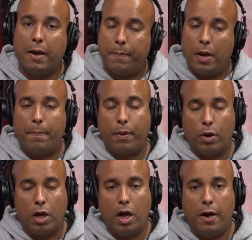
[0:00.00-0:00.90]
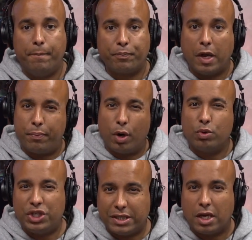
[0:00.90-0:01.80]

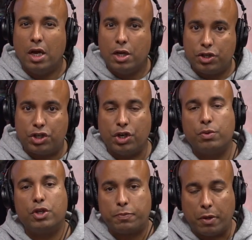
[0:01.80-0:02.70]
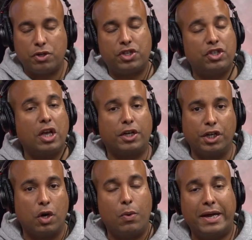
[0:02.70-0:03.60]
approaches to the sponsors are
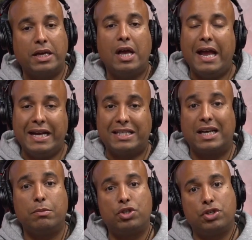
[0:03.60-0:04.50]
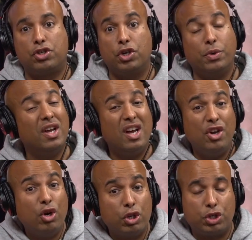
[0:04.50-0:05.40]
go away anytime soon, and
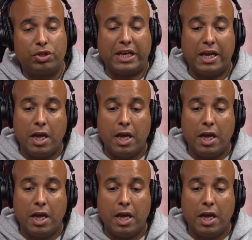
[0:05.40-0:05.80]
nor should they,